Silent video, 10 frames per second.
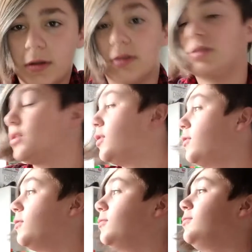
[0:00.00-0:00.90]

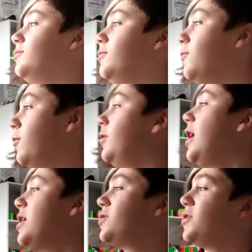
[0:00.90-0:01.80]
So, we're
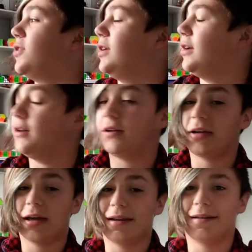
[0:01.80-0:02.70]
actually
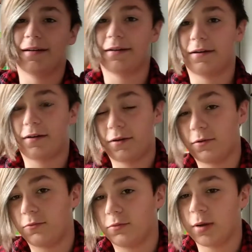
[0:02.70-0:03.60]
getting
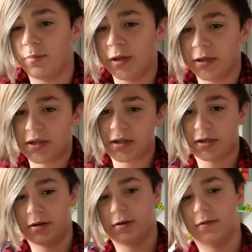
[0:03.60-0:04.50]
remnants
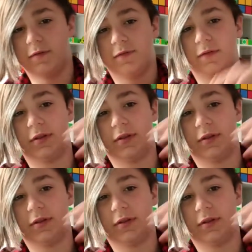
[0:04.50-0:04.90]
of